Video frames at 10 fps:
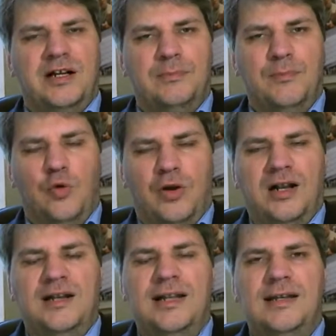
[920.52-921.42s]
more
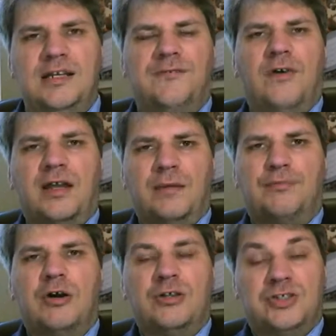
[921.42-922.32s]
clearly defined
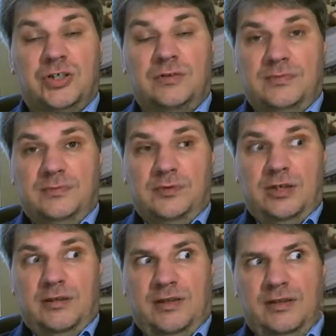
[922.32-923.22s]
approach to
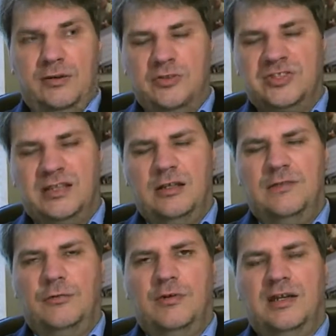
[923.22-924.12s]
the content that
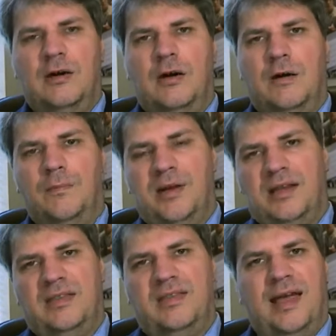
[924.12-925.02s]
you've already got,
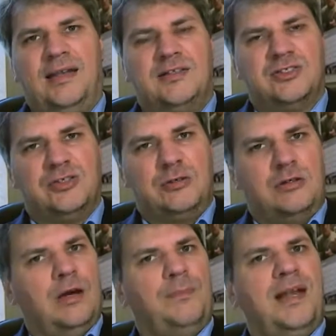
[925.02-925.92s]
plugging that into
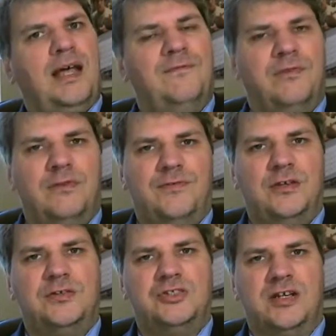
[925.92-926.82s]
a plan for the
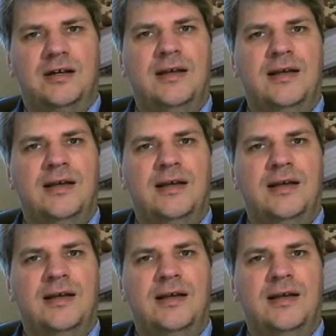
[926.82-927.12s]
future